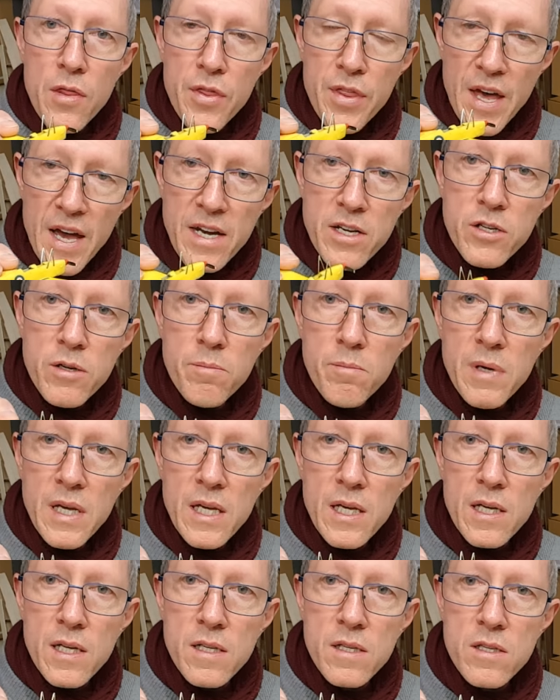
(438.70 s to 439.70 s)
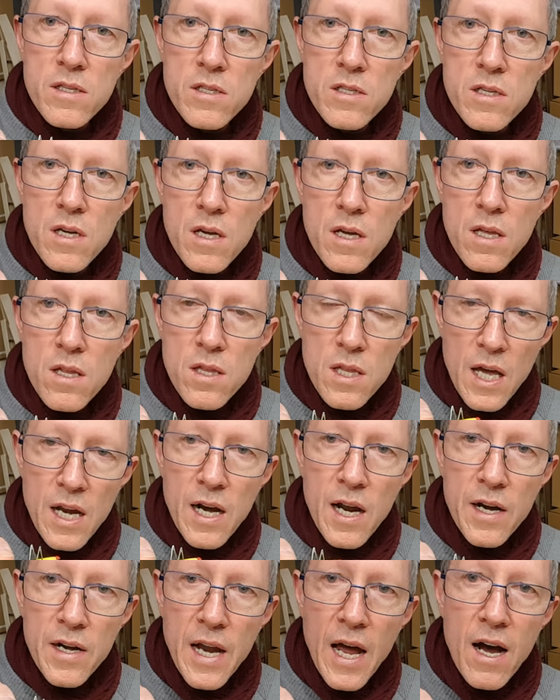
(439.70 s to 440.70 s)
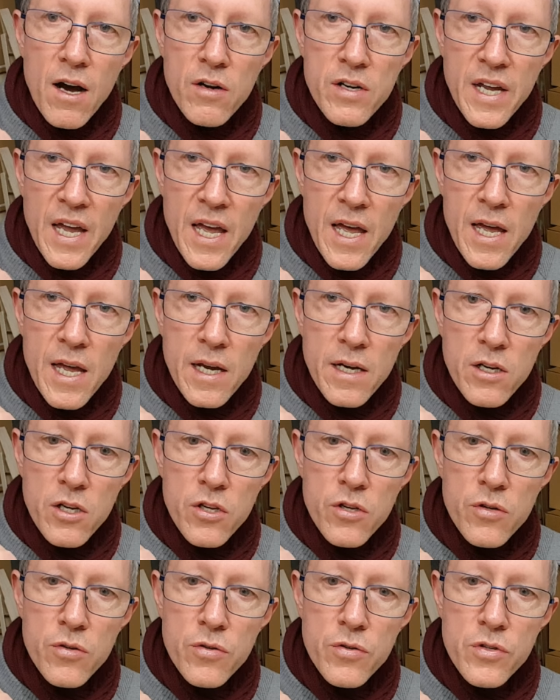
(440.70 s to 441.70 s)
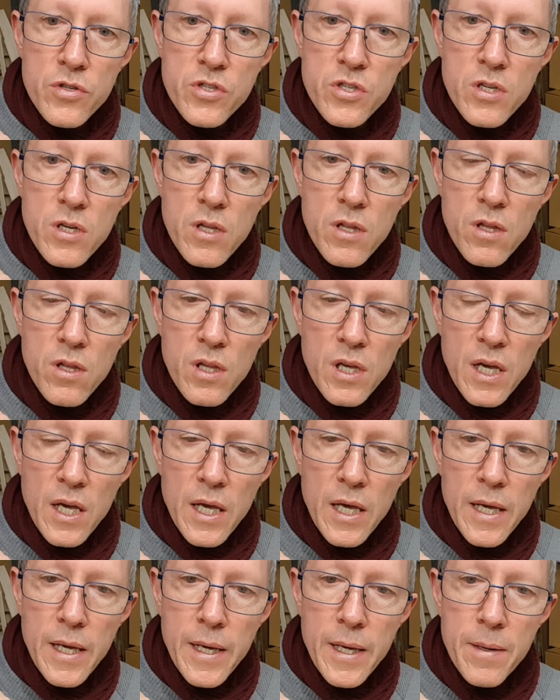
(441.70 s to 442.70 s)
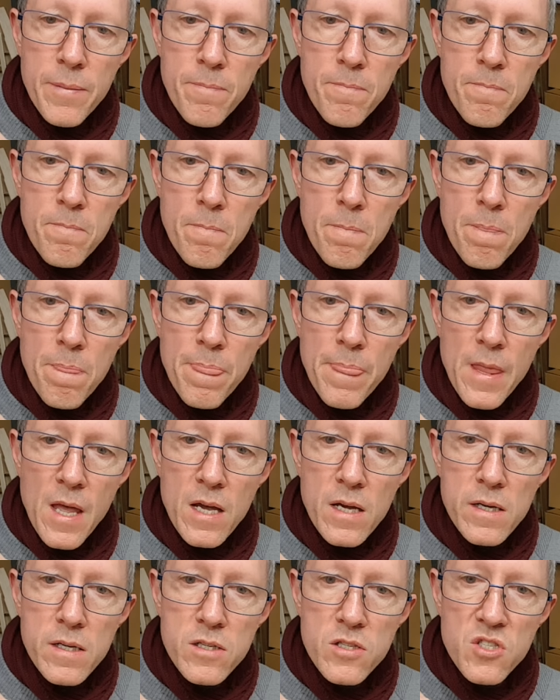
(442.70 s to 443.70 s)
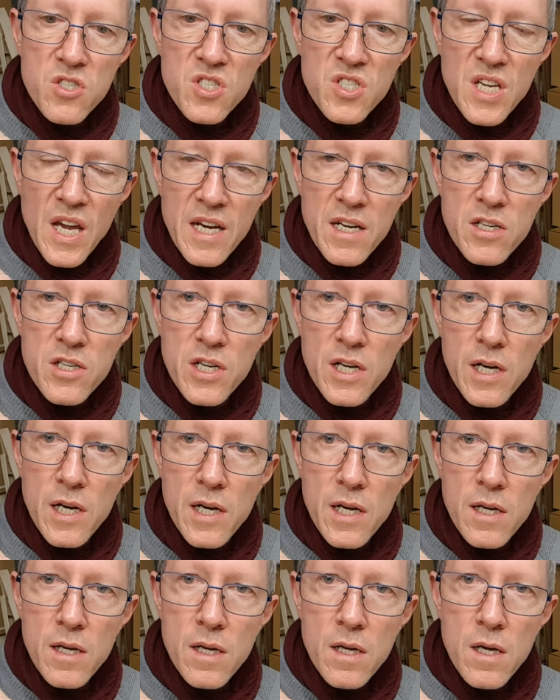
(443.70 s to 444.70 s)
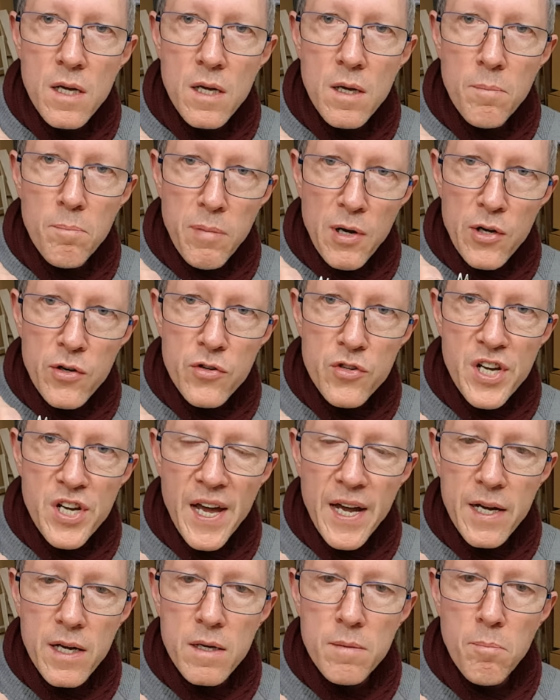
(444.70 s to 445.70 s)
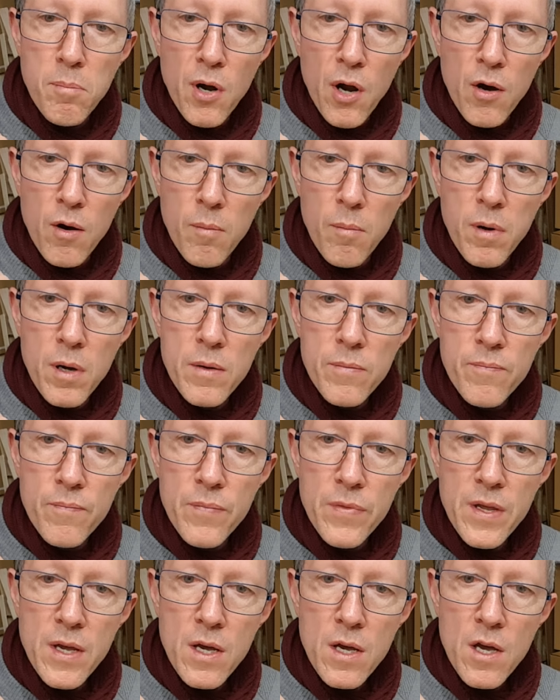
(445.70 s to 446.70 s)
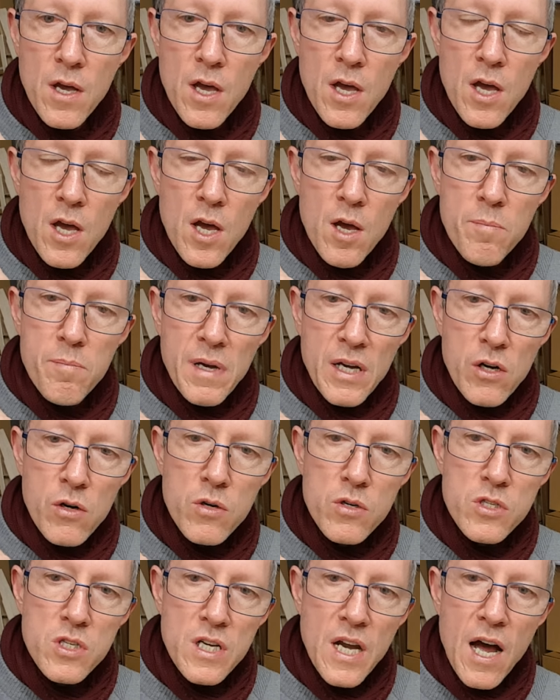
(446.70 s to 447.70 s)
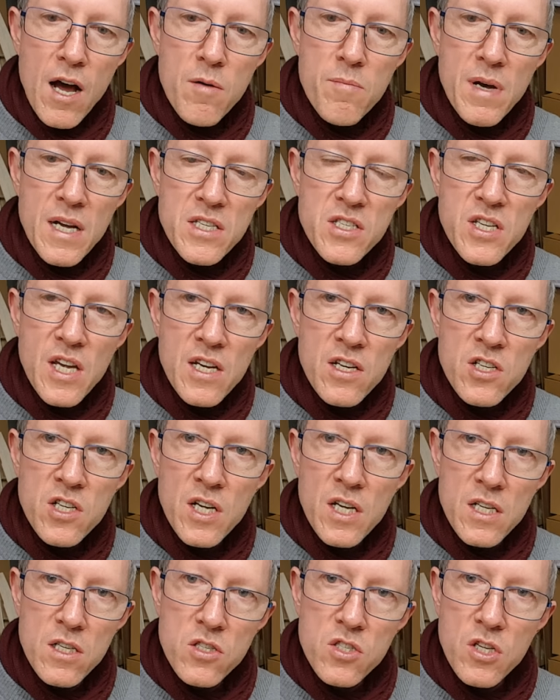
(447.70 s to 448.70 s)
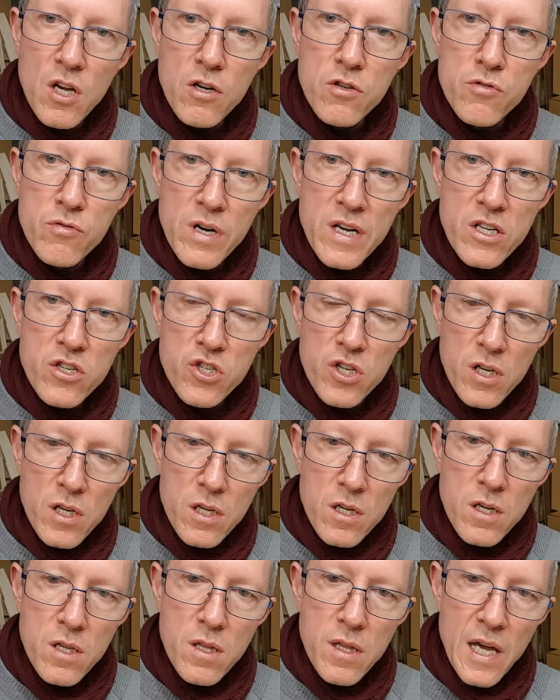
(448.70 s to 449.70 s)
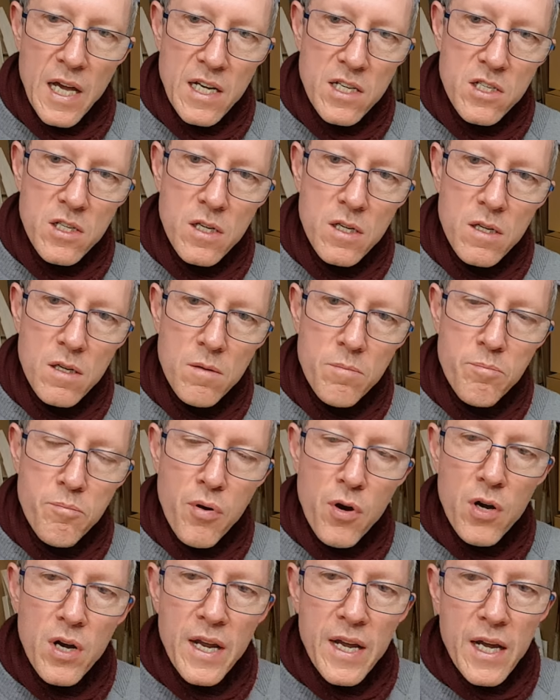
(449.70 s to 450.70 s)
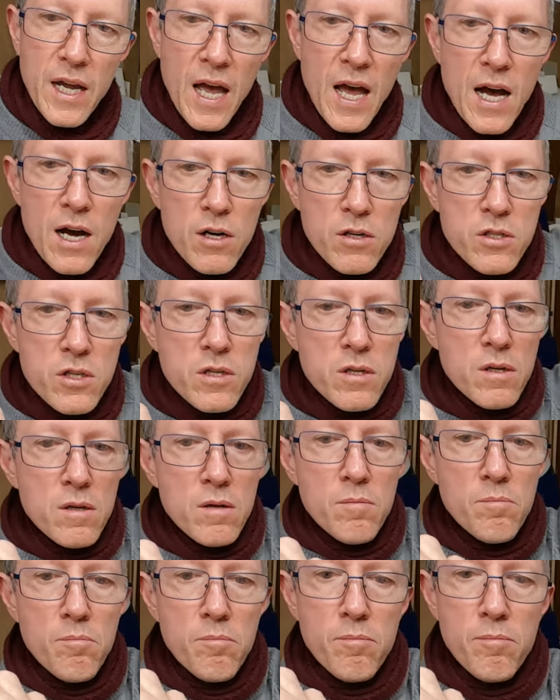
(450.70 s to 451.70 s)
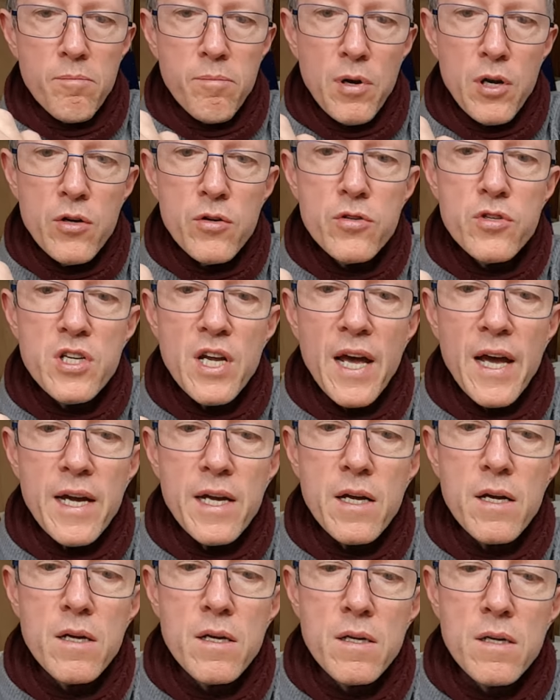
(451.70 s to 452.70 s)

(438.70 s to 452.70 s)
that means that I now can use the center blue tack blob, because now my center is so rigid that pulling out blue tack